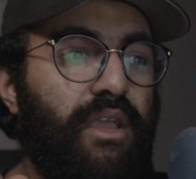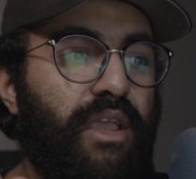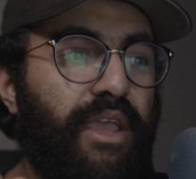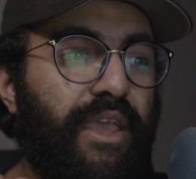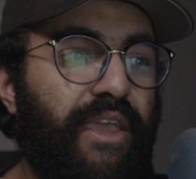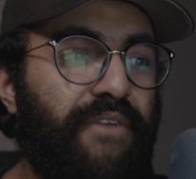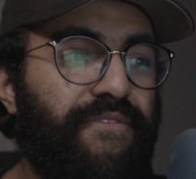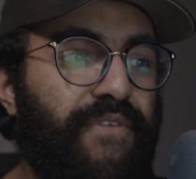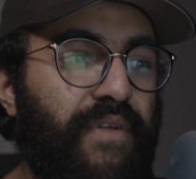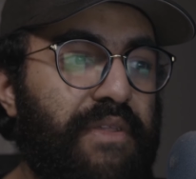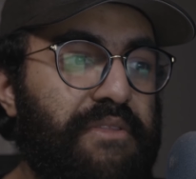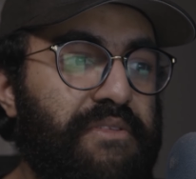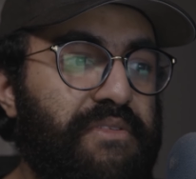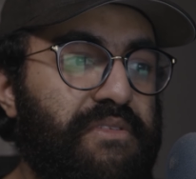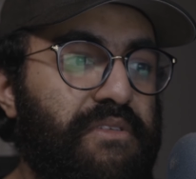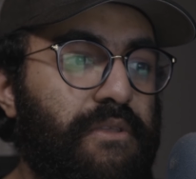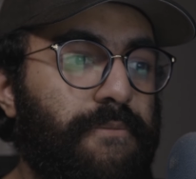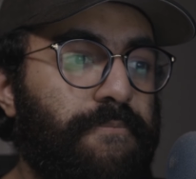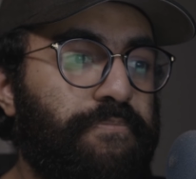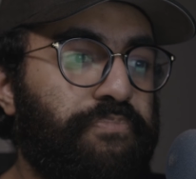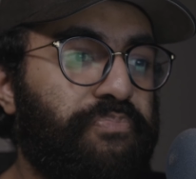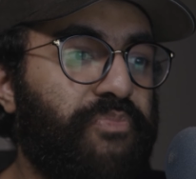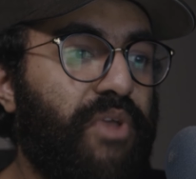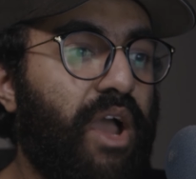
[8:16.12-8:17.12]
if it's
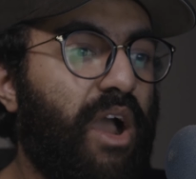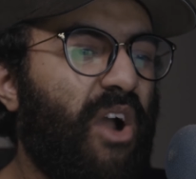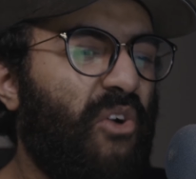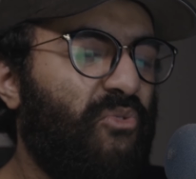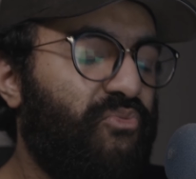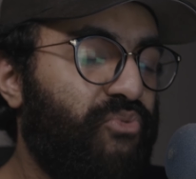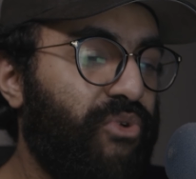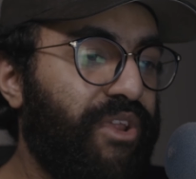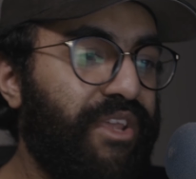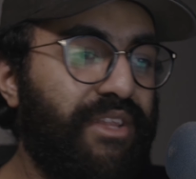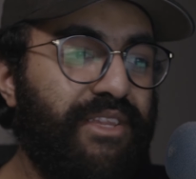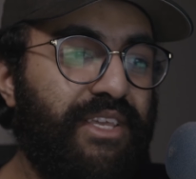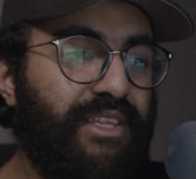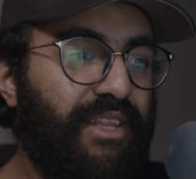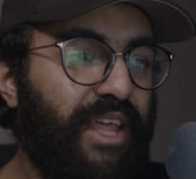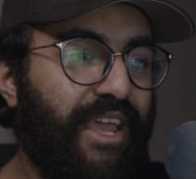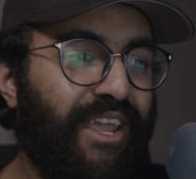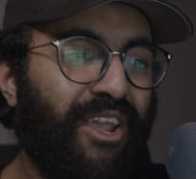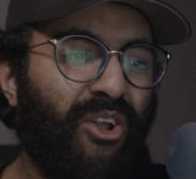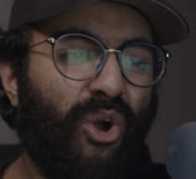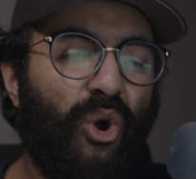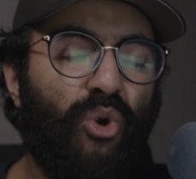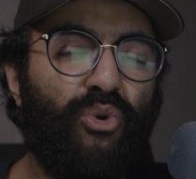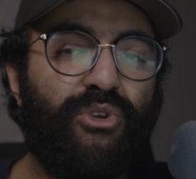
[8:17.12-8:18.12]
a really
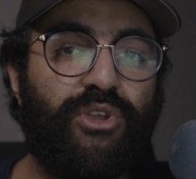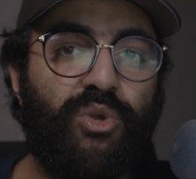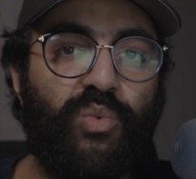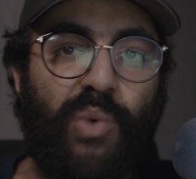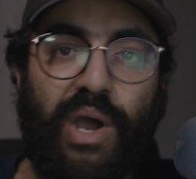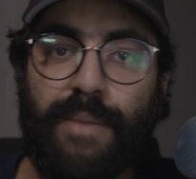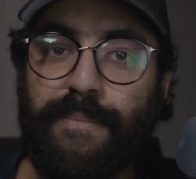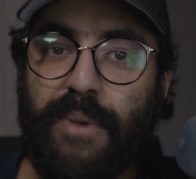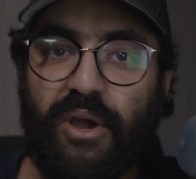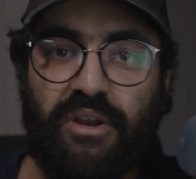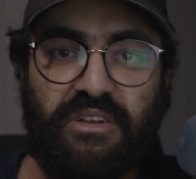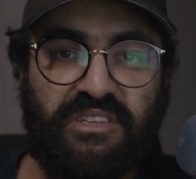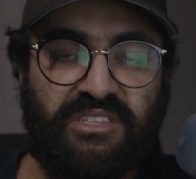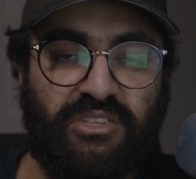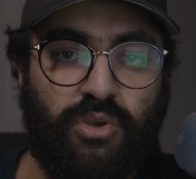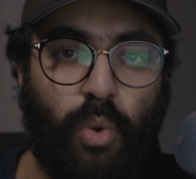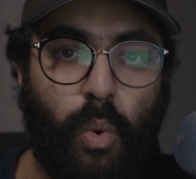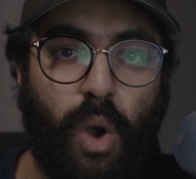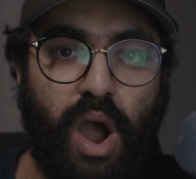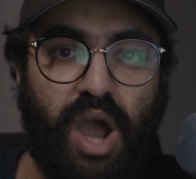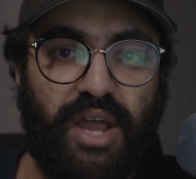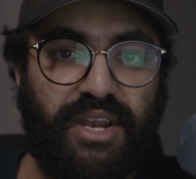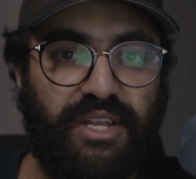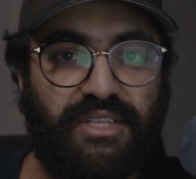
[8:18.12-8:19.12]
like, oh, you wipe out a
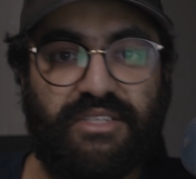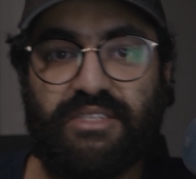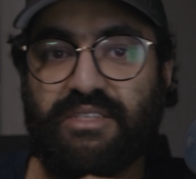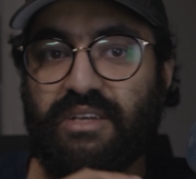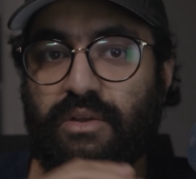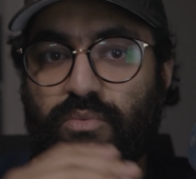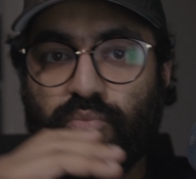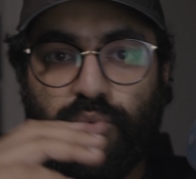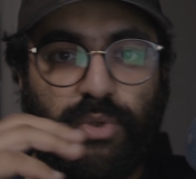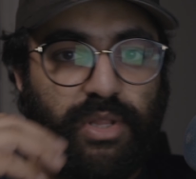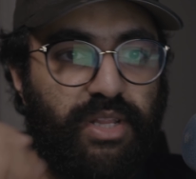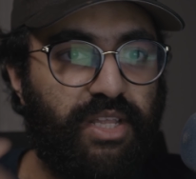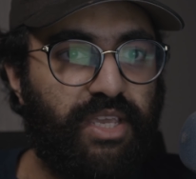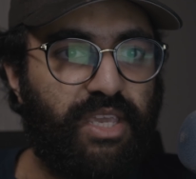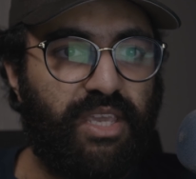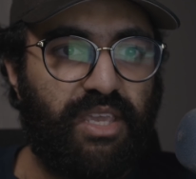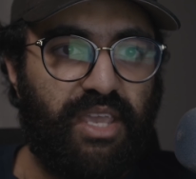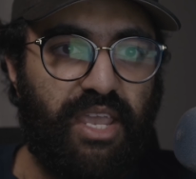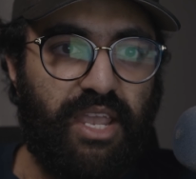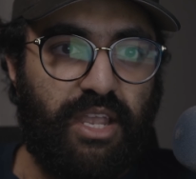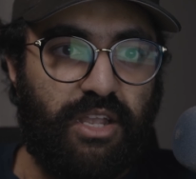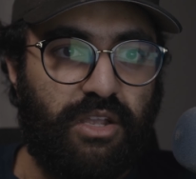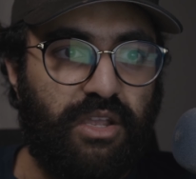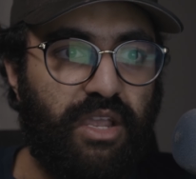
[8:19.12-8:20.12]
squad, it's a really
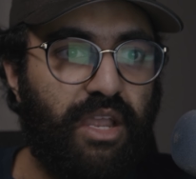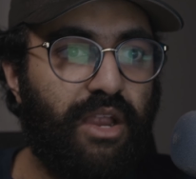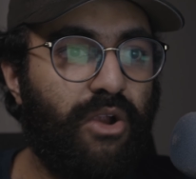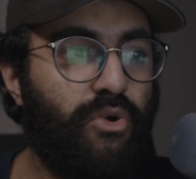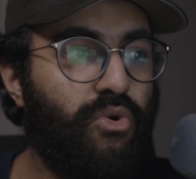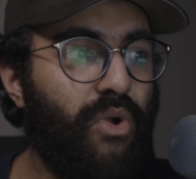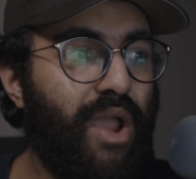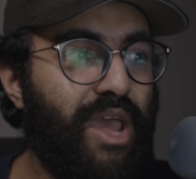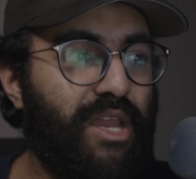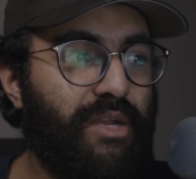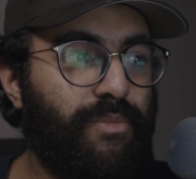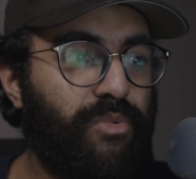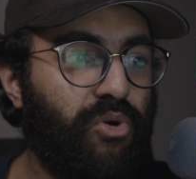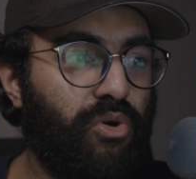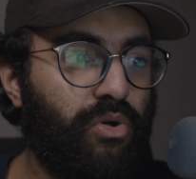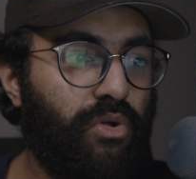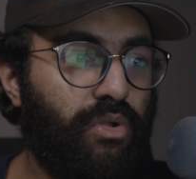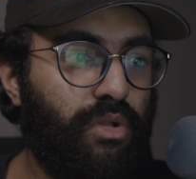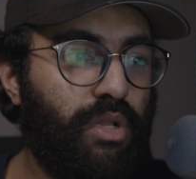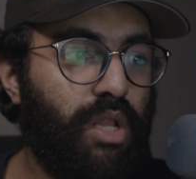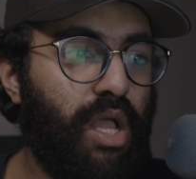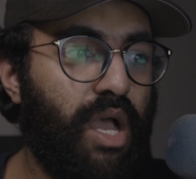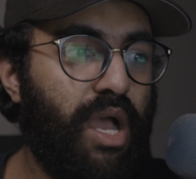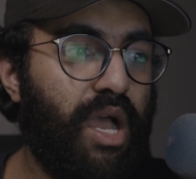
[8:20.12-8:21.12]

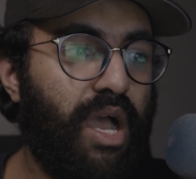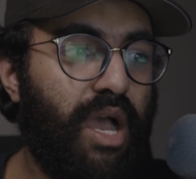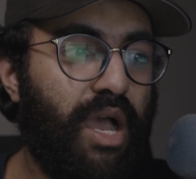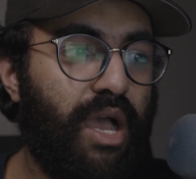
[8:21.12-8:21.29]
incredible